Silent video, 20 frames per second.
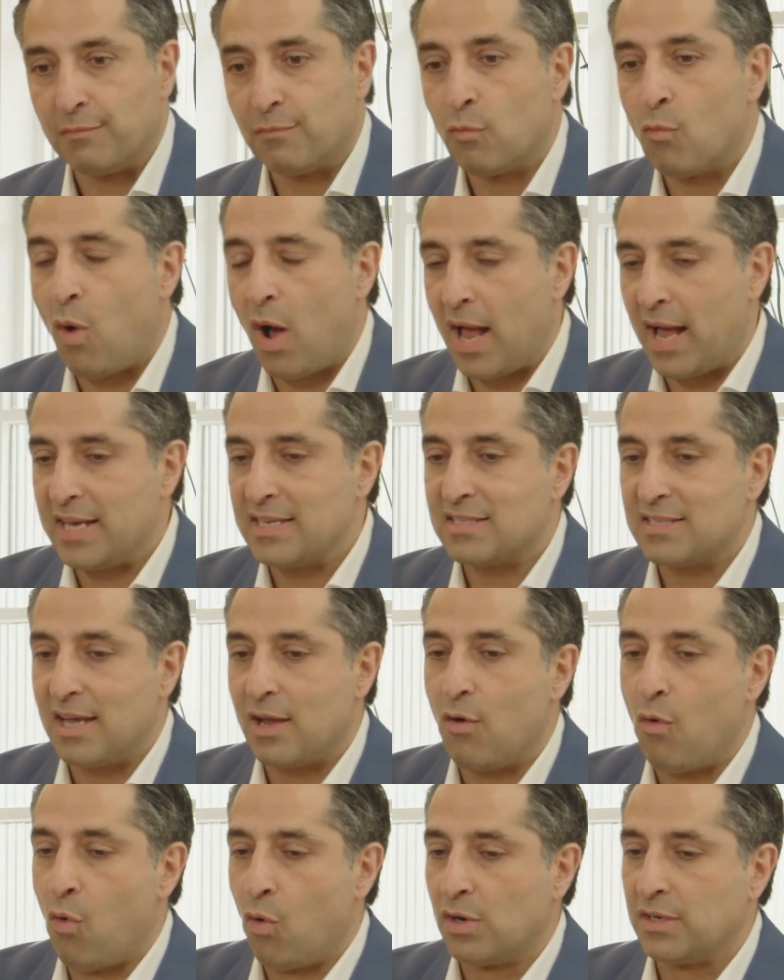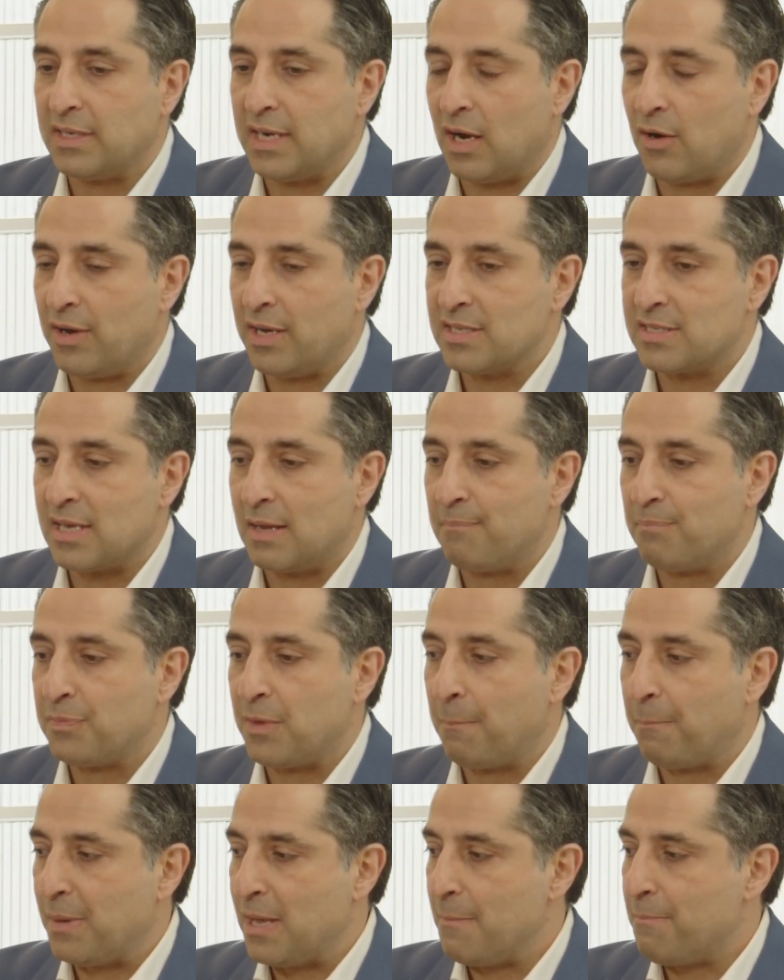Why I say ordinary is that the
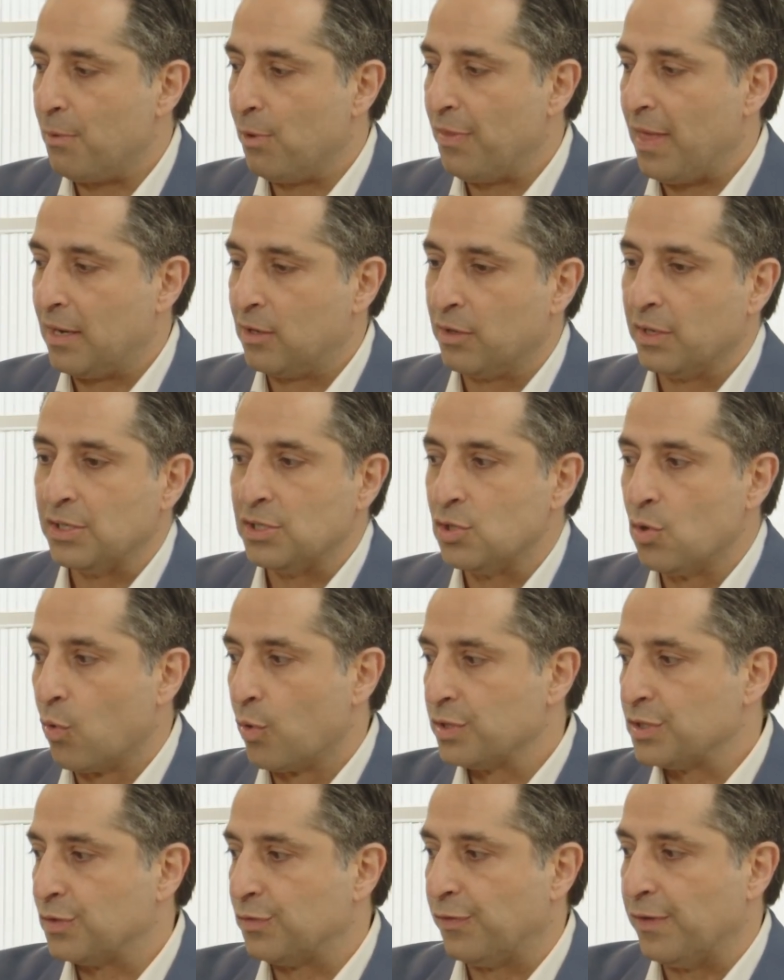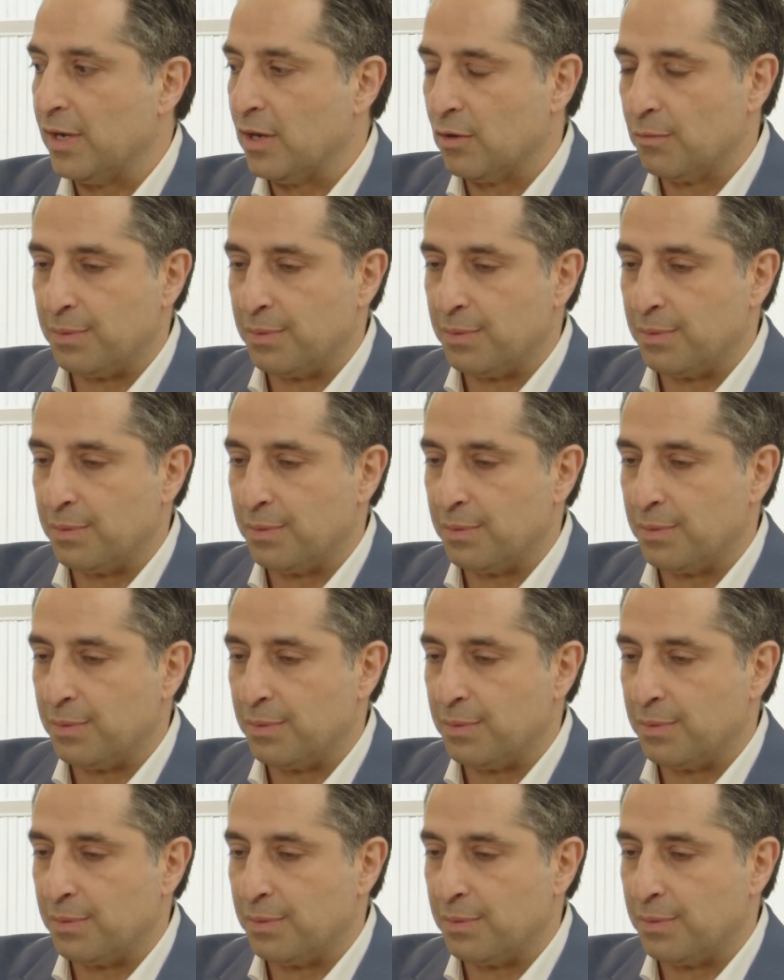people that are in your sphere,